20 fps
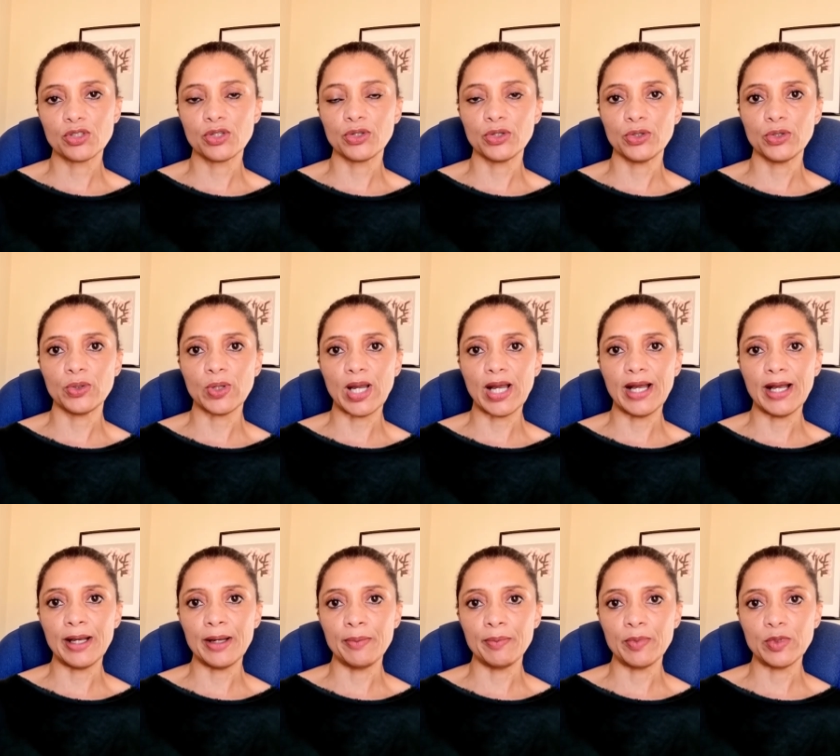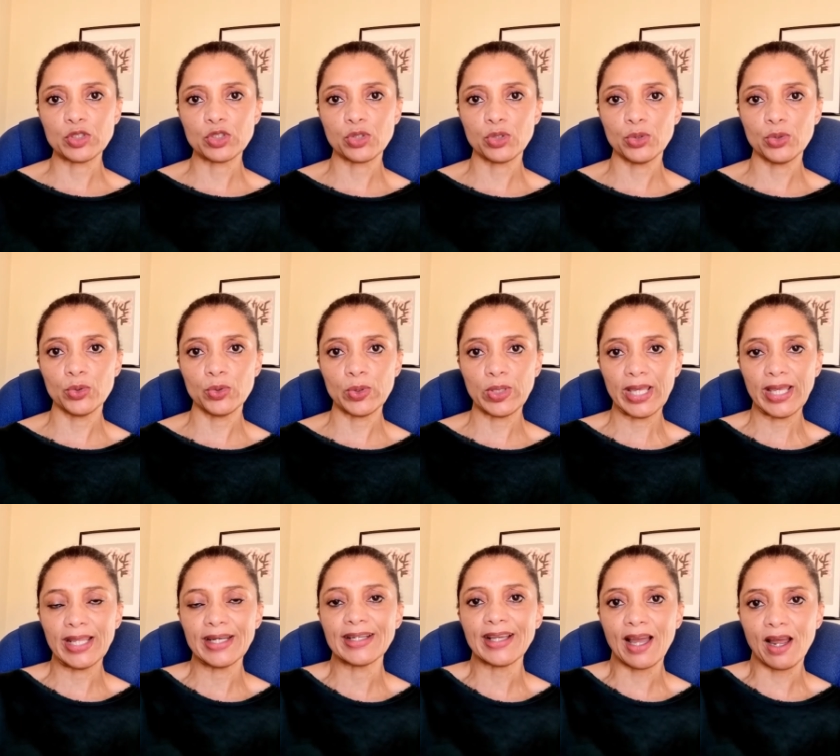to, um, to
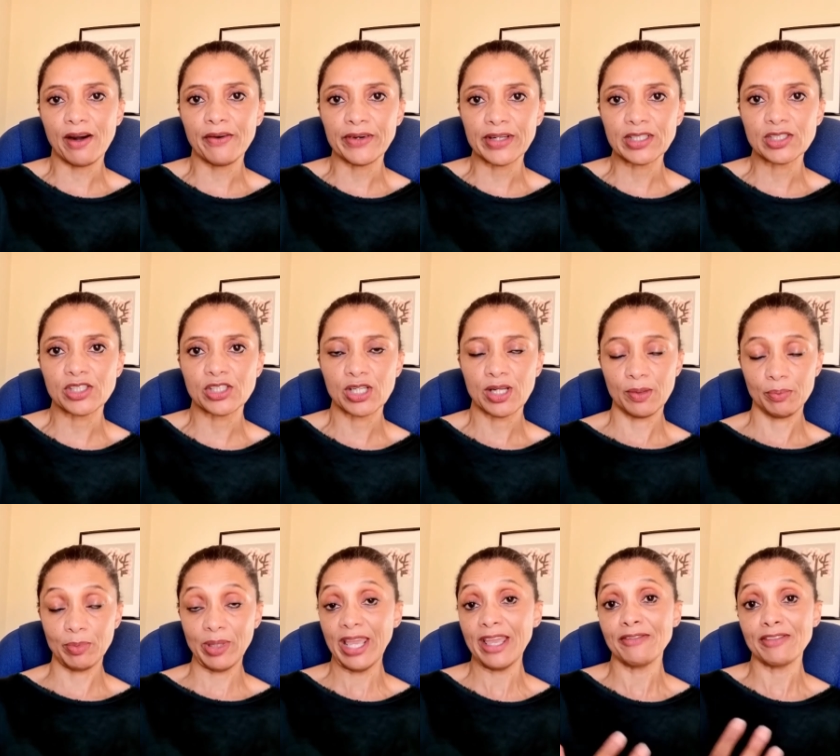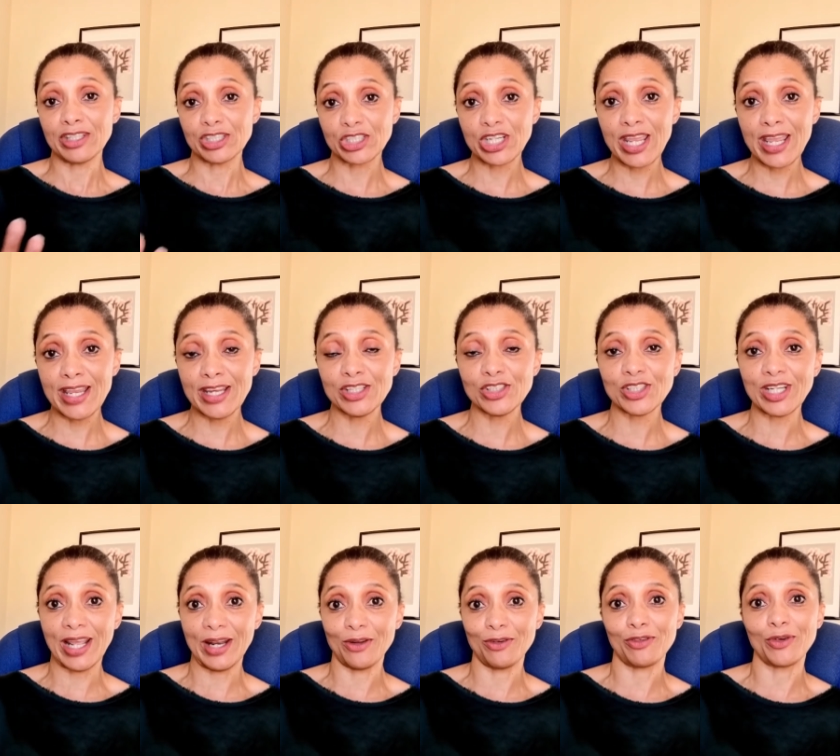encourage behavior change
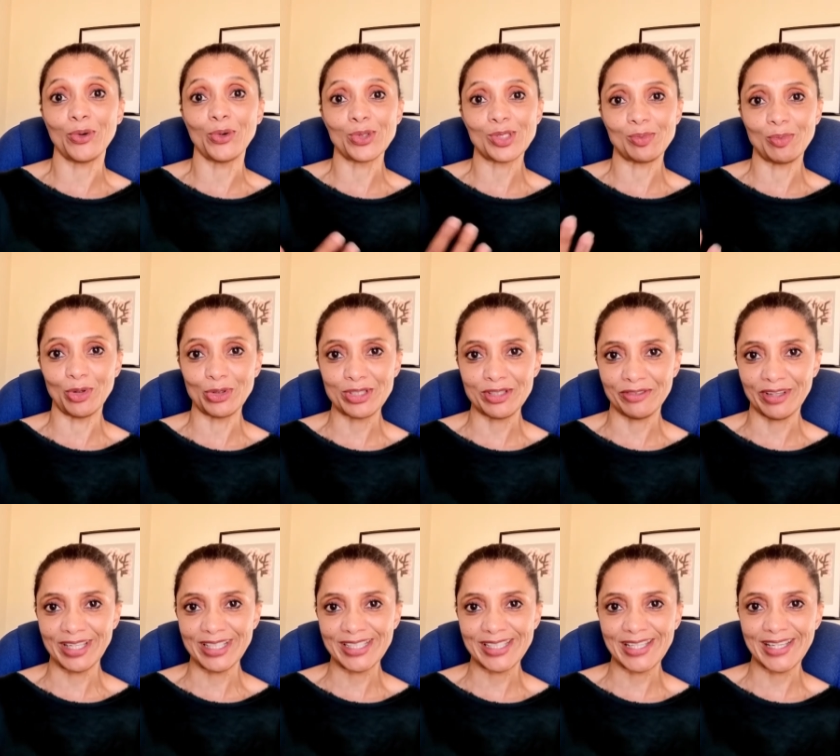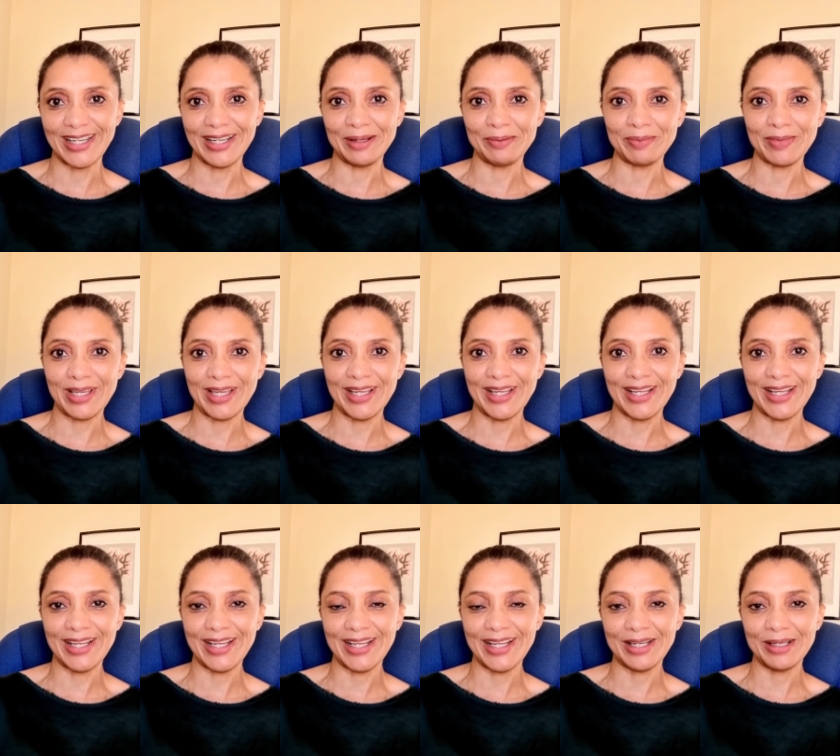and, of course, motivate um,
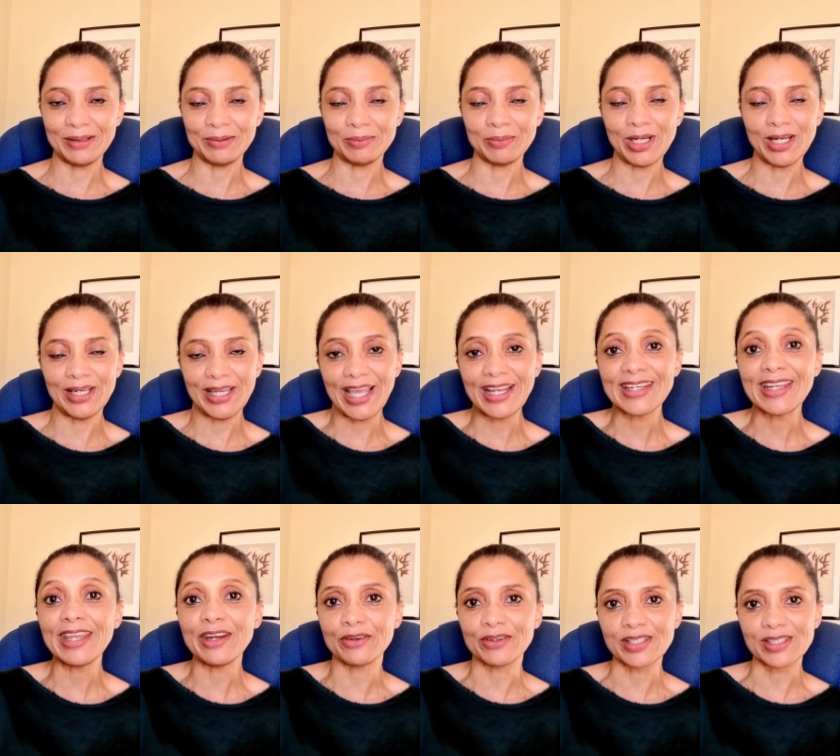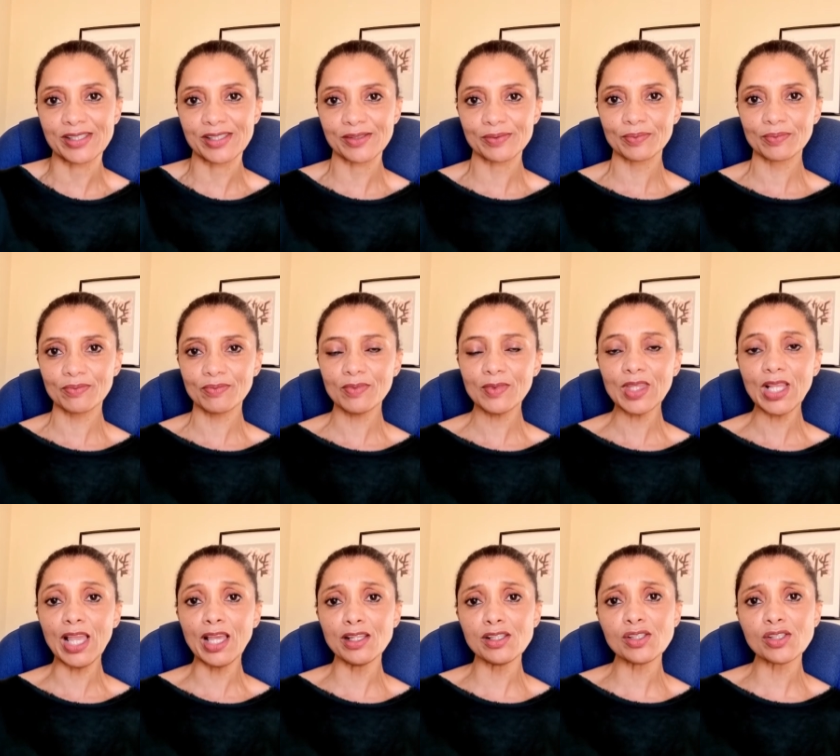uh, uh, adherence.
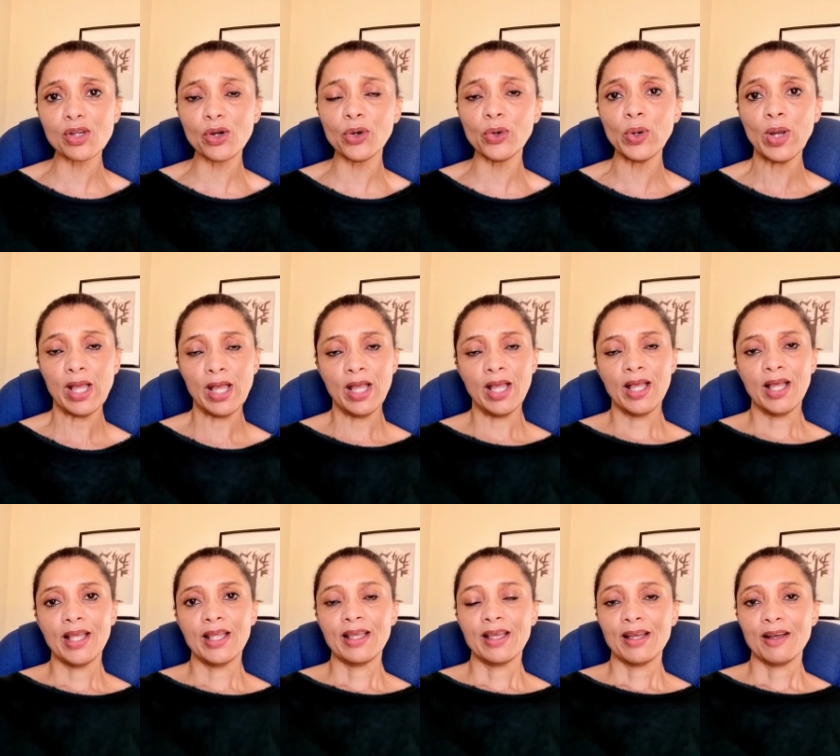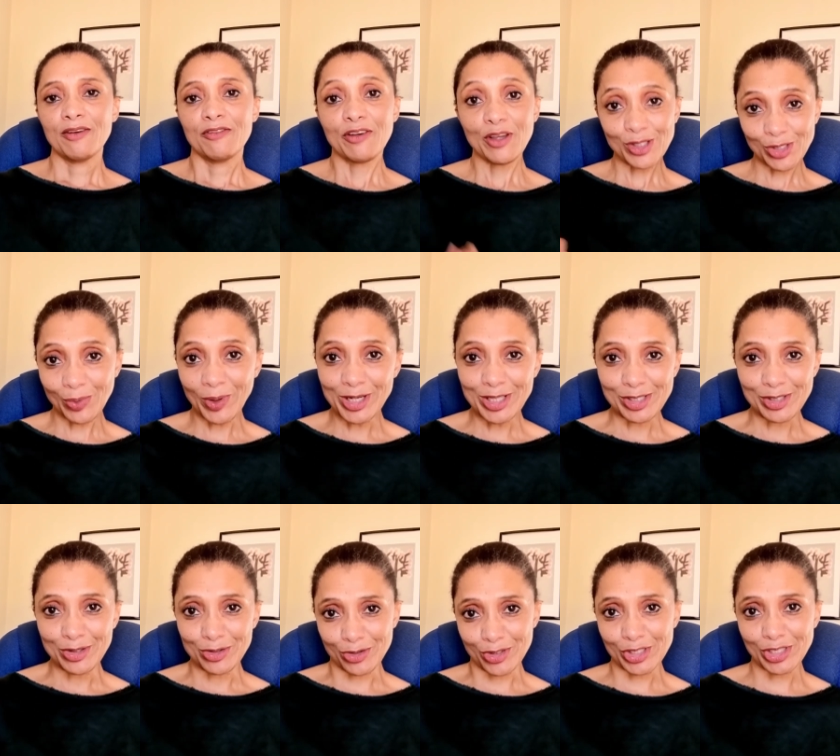And so First one
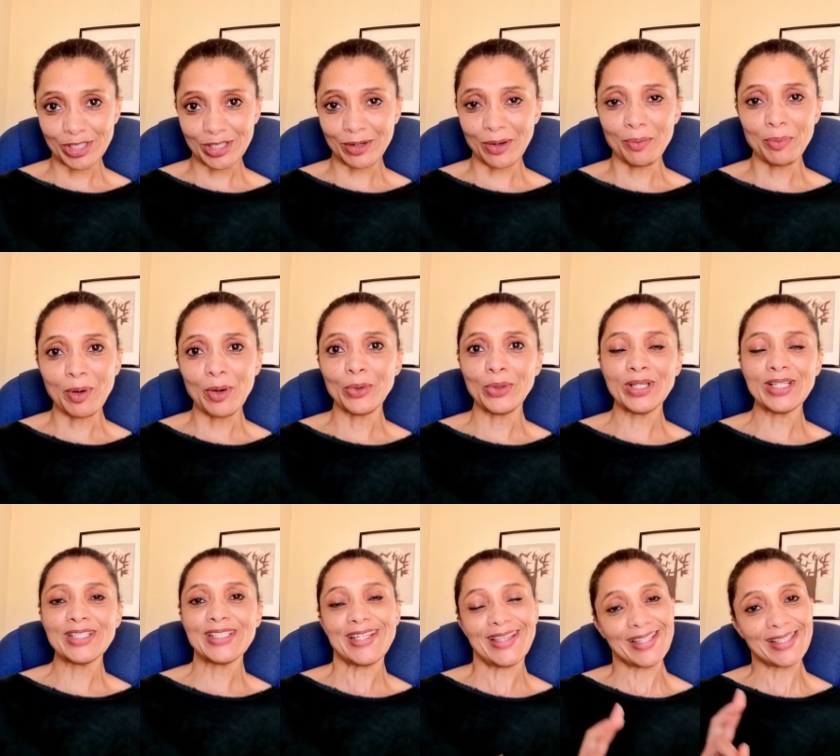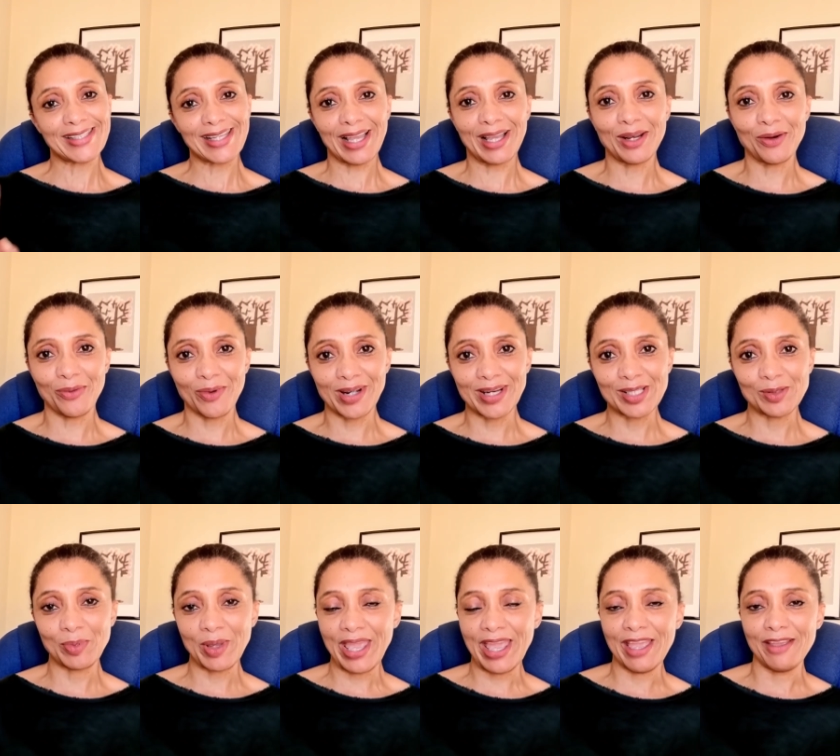is nutrition component, the second one is
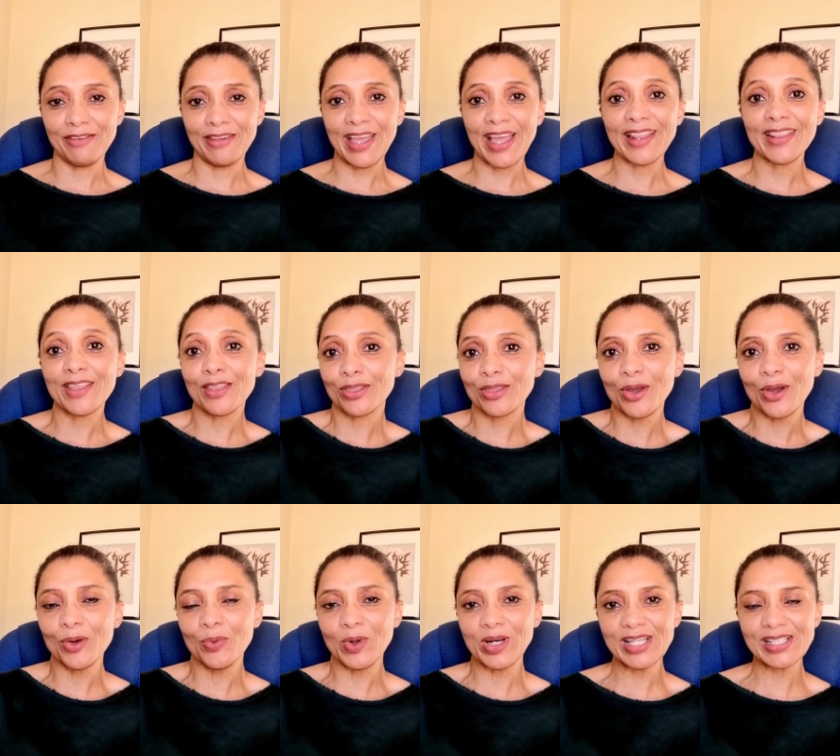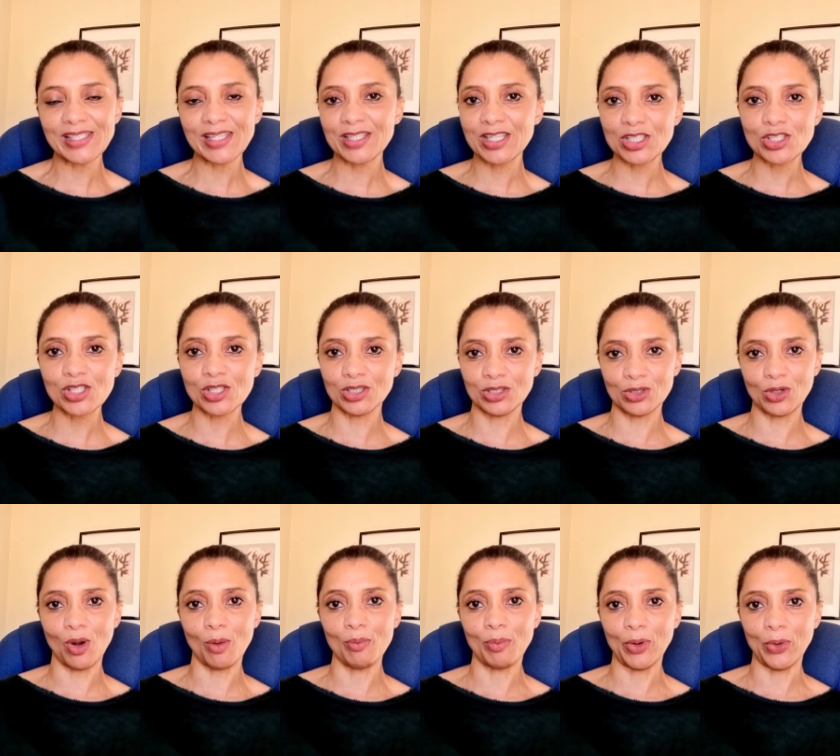behavior, and the third one is a digital
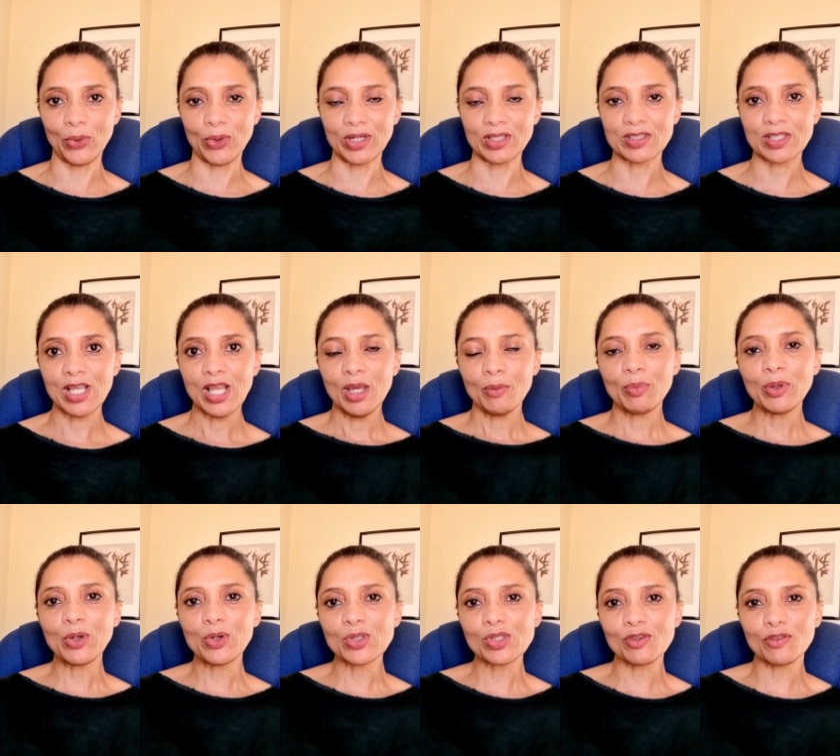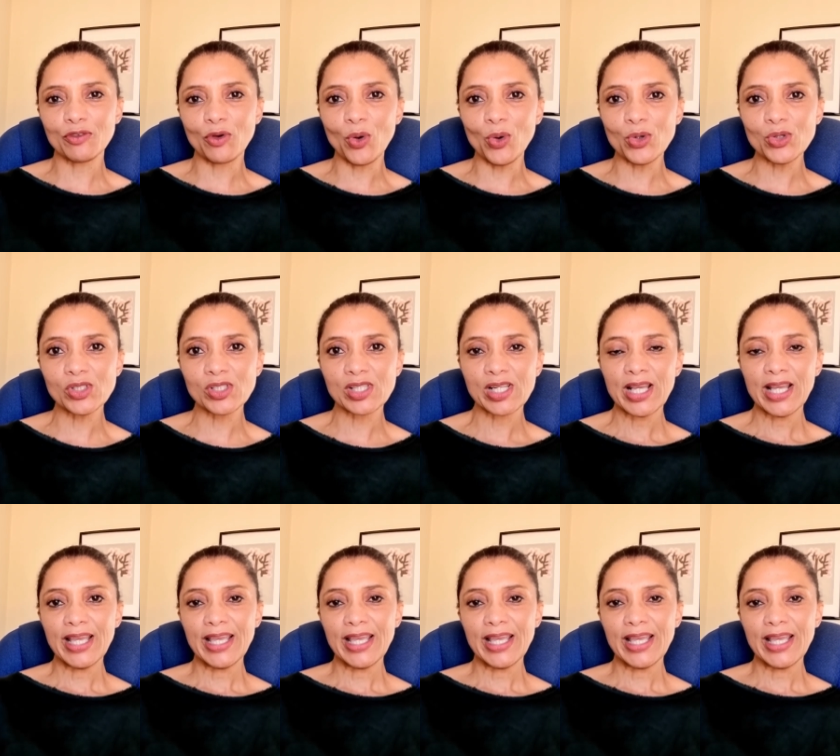component because of course